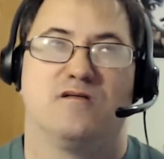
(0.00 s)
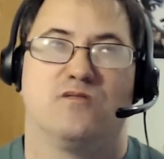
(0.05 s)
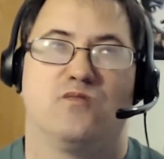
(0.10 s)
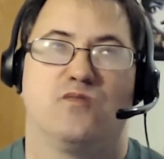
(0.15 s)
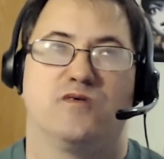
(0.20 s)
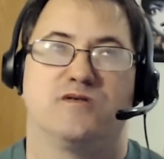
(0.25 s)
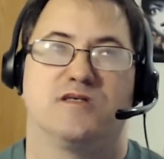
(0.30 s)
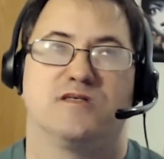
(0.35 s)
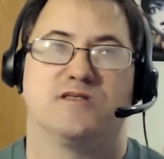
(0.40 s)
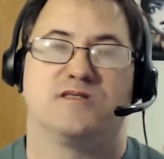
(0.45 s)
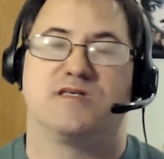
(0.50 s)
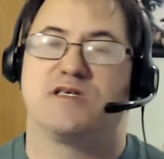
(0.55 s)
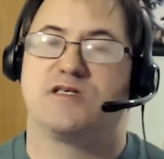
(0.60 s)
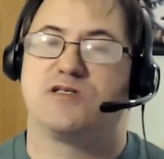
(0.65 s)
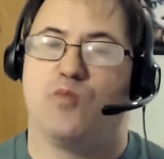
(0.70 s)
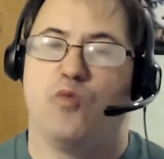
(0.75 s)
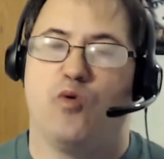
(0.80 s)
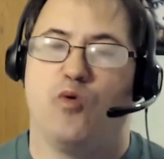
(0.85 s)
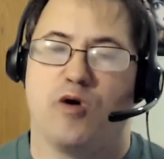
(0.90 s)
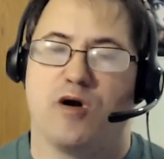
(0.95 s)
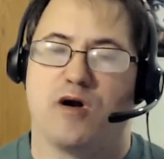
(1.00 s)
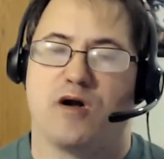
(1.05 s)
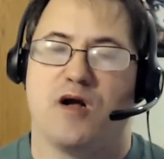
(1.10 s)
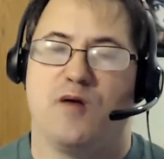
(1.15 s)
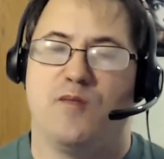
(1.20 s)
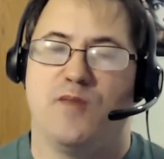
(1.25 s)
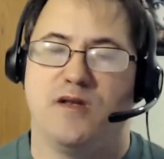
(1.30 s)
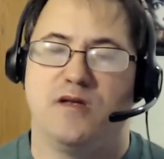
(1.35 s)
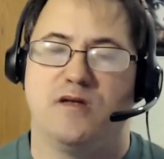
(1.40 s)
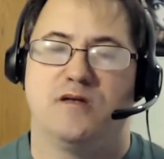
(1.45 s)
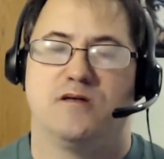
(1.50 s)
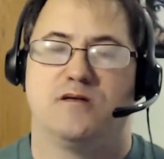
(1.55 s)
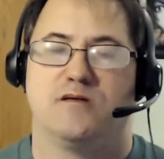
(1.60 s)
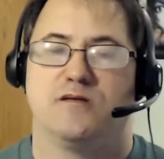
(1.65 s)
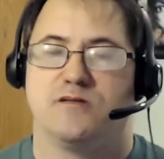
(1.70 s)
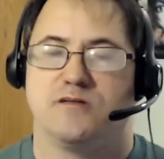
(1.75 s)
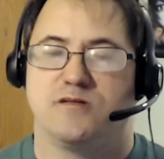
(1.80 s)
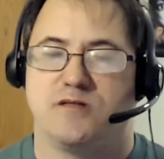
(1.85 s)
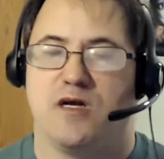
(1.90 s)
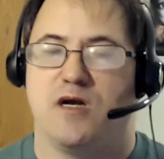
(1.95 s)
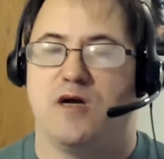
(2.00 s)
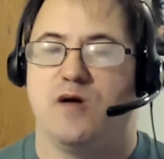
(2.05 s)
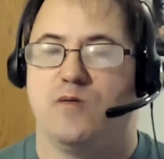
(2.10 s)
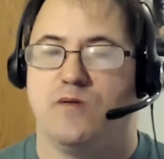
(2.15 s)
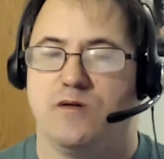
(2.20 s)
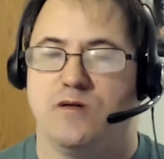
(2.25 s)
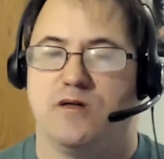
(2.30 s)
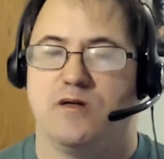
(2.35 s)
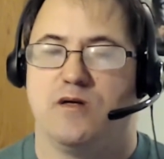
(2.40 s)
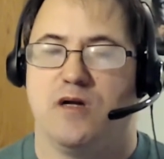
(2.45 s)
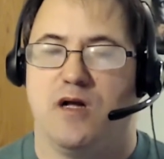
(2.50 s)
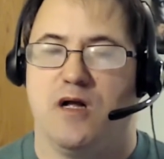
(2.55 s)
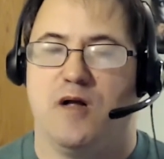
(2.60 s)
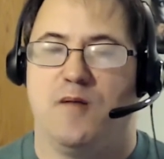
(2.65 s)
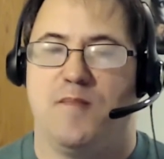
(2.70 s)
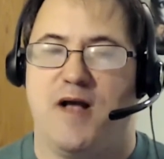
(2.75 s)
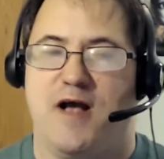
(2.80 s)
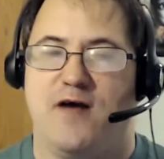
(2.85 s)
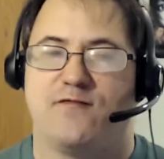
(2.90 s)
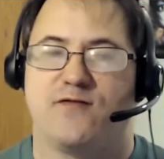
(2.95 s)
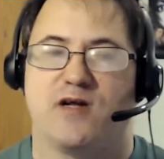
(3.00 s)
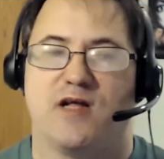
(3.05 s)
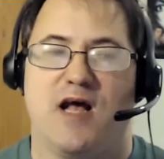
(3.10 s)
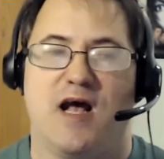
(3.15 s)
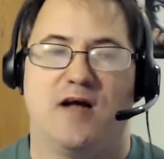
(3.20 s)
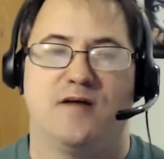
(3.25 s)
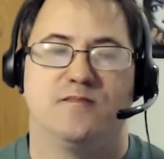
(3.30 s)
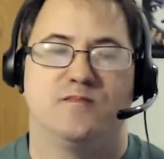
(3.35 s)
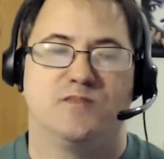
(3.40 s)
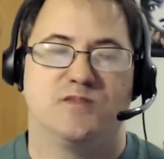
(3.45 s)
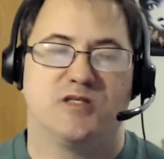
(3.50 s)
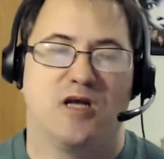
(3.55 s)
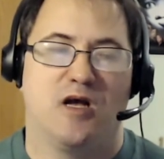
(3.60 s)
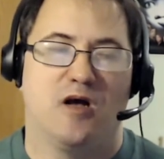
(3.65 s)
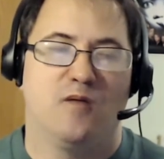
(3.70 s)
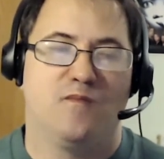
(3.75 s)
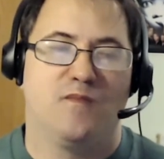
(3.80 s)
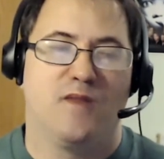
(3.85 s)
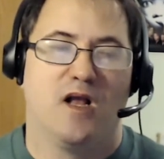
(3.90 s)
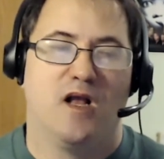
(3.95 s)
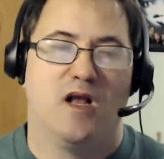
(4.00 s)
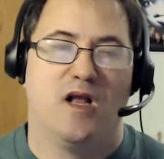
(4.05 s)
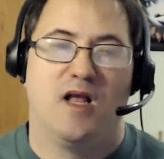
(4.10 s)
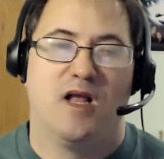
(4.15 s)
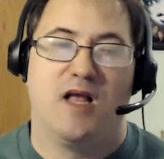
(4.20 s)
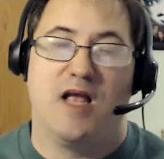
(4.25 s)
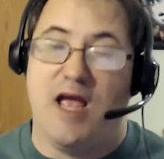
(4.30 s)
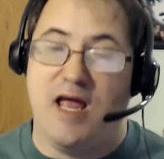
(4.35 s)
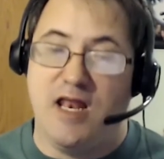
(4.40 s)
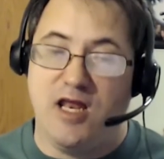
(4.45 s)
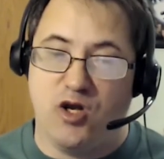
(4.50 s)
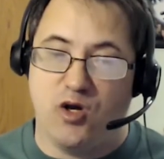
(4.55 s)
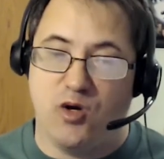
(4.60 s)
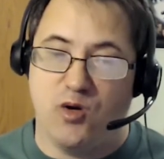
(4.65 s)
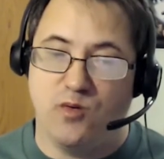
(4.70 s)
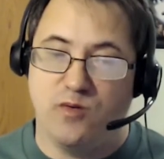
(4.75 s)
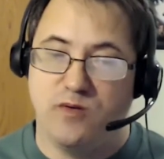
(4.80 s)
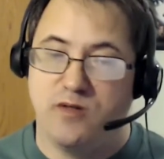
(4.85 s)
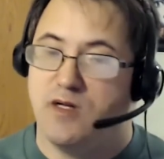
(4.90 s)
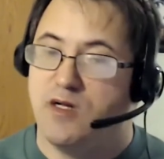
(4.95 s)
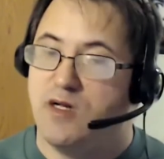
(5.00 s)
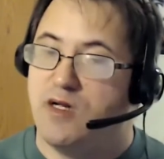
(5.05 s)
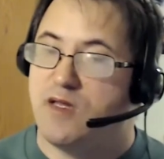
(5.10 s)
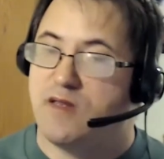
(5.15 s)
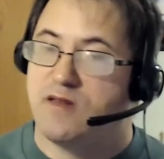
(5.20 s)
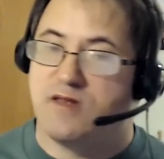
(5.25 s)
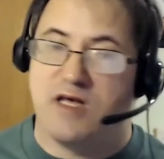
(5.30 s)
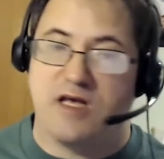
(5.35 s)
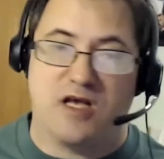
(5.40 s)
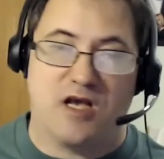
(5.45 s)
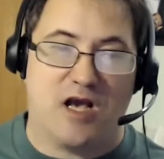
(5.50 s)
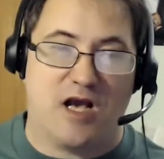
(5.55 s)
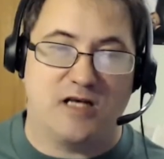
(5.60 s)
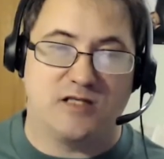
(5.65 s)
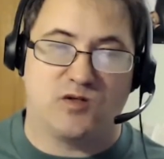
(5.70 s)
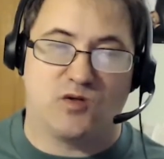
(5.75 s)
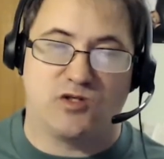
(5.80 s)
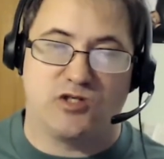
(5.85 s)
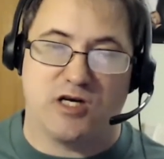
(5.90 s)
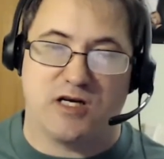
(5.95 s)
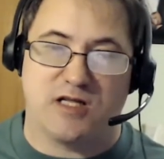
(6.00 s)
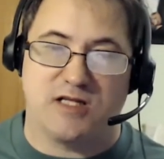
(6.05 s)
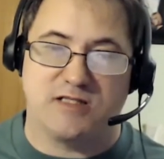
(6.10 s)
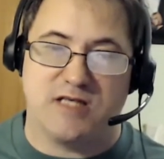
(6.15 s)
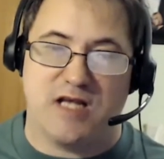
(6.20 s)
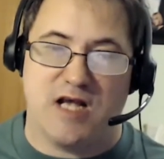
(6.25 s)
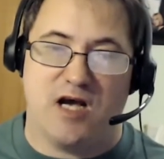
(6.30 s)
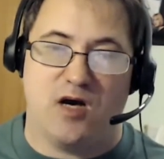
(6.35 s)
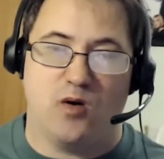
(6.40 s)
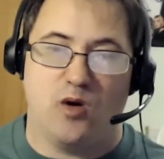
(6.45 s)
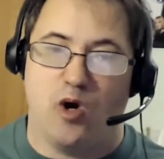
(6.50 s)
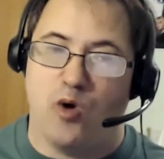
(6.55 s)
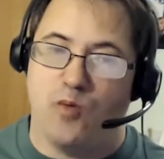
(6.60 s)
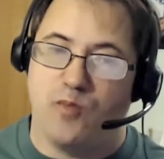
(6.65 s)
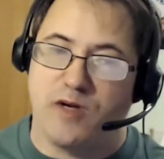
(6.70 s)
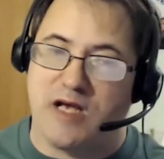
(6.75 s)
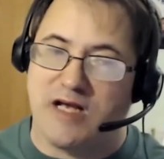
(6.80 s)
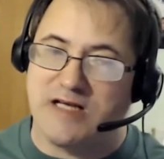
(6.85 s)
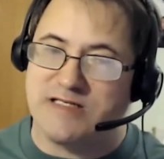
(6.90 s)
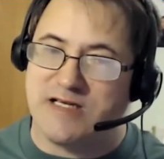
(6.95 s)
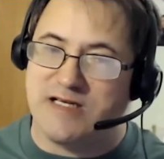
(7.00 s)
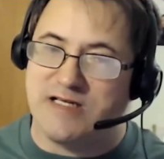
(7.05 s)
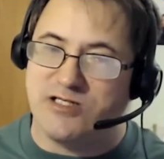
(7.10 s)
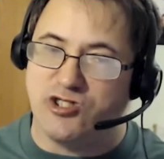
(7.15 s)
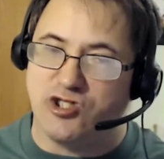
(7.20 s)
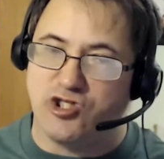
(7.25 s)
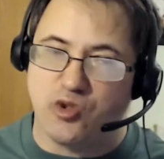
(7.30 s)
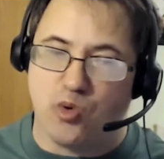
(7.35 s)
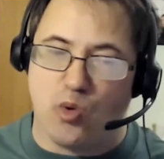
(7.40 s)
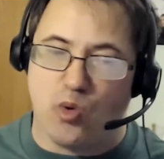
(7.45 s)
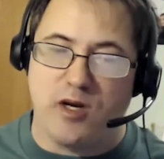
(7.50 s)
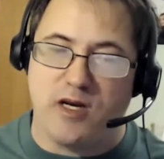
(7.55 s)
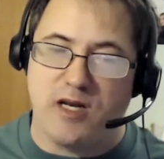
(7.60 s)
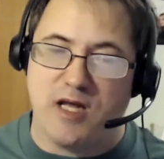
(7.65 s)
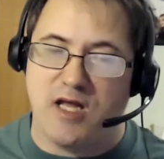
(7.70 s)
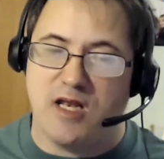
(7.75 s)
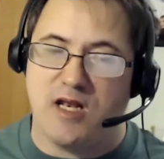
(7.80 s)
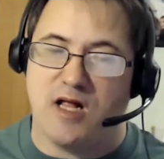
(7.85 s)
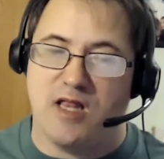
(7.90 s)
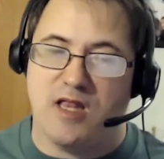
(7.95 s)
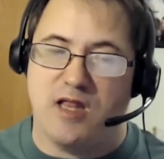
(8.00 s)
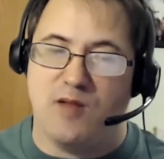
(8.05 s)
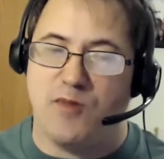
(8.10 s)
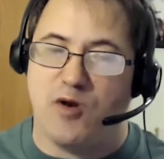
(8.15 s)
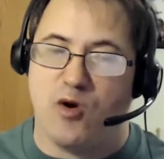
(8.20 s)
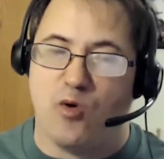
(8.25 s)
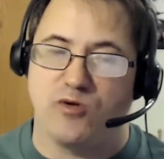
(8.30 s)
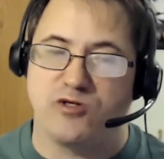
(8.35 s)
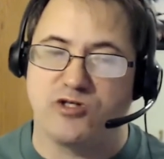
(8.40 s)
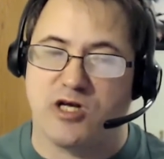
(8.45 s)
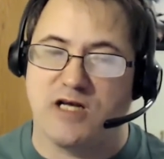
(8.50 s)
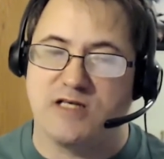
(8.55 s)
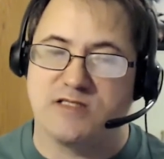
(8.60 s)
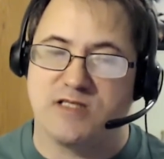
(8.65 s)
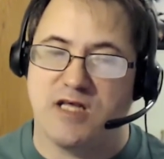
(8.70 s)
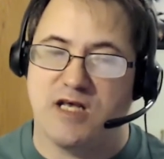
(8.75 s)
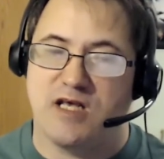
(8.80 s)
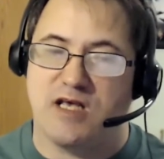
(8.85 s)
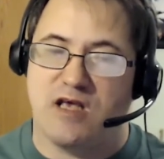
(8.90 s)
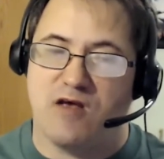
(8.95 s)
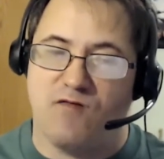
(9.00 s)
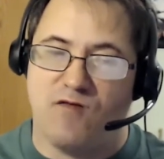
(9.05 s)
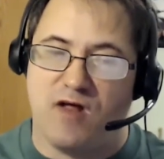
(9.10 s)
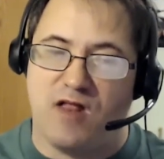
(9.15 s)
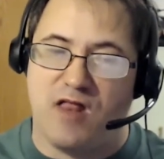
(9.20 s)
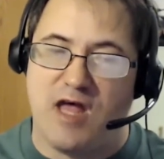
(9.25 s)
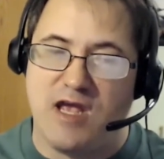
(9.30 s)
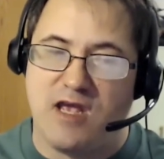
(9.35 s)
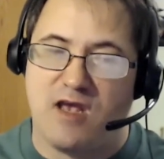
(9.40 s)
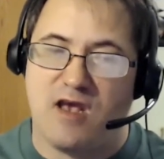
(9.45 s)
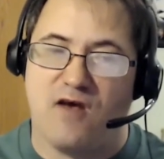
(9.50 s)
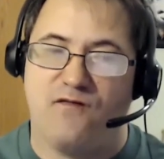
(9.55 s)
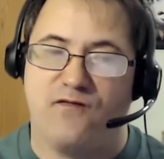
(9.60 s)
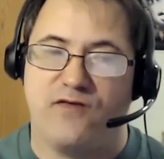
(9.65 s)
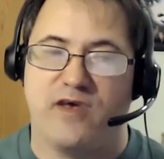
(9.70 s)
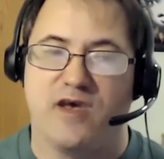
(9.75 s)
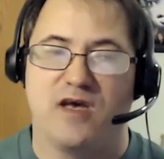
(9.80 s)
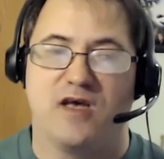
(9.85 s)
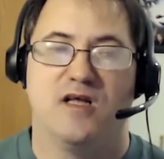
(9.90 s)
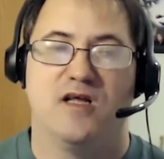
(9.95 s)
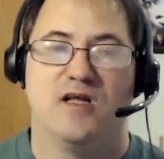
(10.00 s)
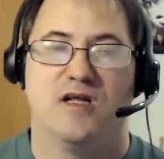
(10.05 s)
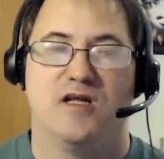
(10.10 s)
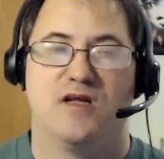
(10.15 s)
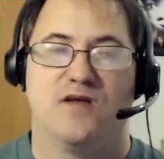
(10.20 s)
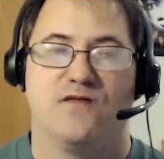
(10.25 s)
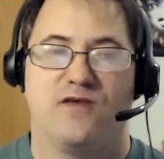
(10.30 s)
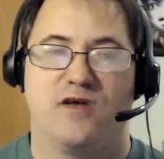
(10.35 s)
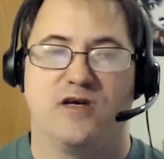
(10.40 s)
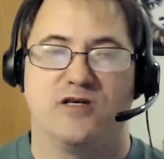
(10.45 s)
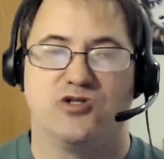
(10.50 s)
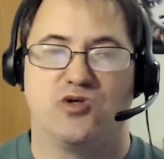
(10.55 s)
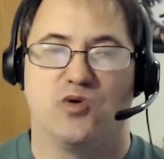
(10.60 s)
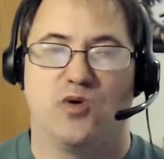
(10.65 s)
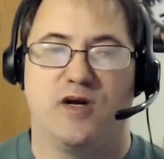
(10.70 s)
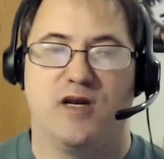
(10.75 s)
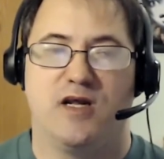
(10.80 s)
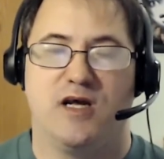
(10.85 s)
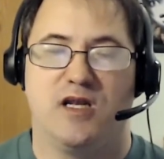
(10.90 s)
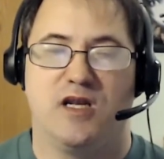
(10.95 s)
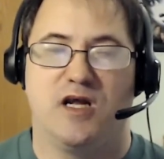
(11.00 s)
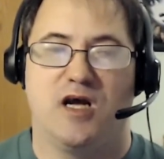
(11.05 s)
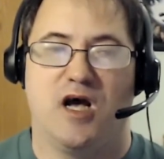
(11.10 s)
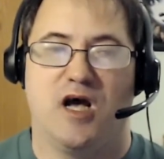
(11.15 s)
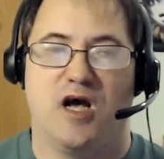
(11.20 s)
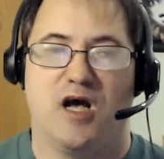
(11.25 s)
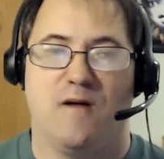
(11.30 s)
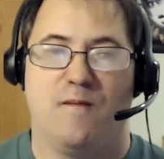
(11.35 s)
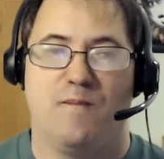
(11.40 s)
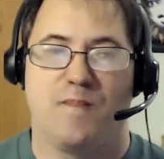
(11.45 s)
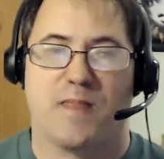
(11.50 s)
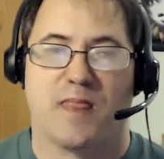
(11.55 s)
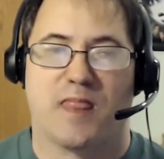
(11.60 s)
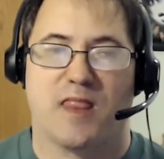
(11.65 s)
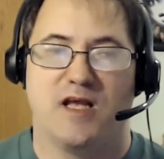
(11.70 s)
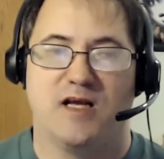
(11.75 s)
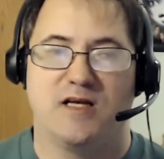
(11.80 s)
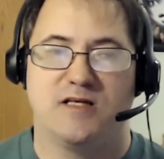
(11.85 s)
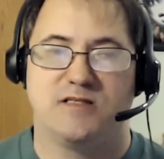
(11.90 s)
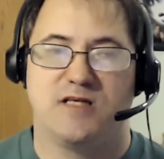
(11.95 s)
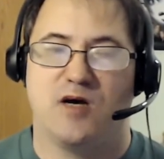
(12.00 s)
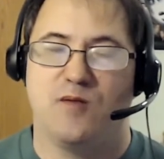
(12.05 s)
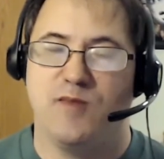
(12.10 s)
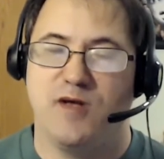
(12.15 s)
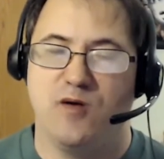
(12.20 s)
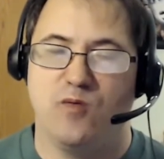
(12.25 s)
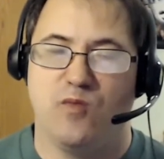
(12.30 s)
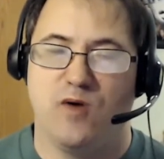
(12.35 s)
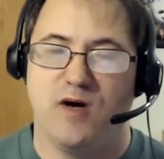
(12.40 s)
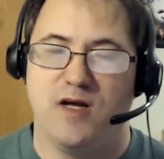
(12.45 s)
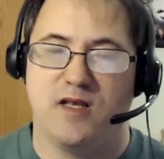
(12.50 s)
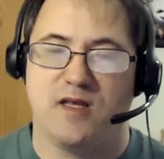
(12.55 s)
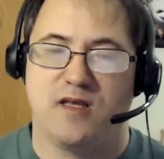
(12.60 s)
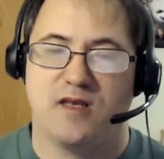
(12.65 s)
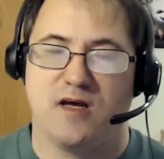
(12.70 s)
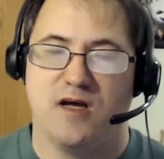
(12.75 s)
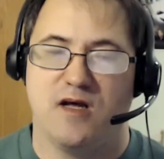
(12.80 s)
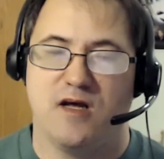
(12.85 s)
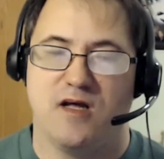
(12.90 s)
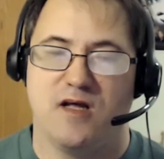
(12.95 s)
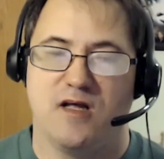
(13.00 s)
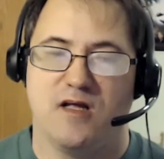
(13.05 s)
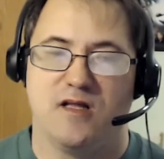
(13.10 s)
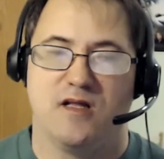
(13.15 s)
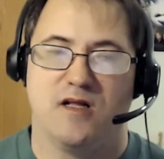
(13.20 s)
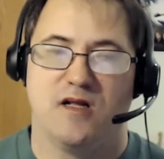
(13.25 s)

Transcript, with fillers: was it six more coming. So um, after that. So anywho, thank you guys for checking this out. Hope you guys enjoyed it. Let me know what you guys think. Give it a like if you if you enjoyed it. Um, and tell me what uh